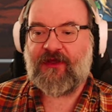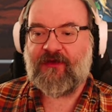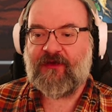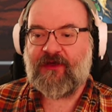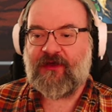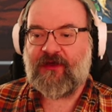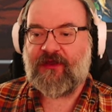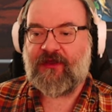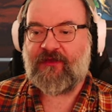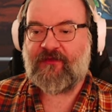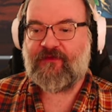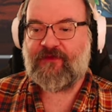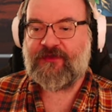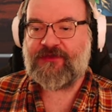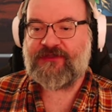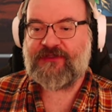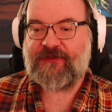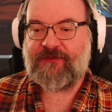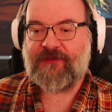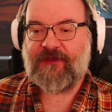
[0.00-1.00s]
uh,
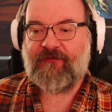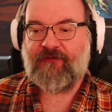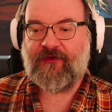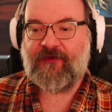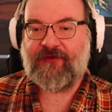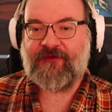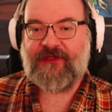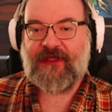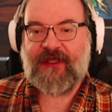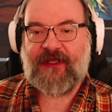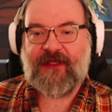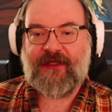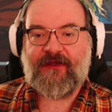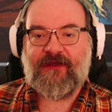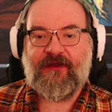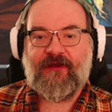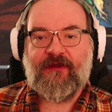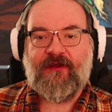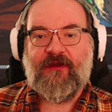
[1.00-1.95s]
friendship level 10.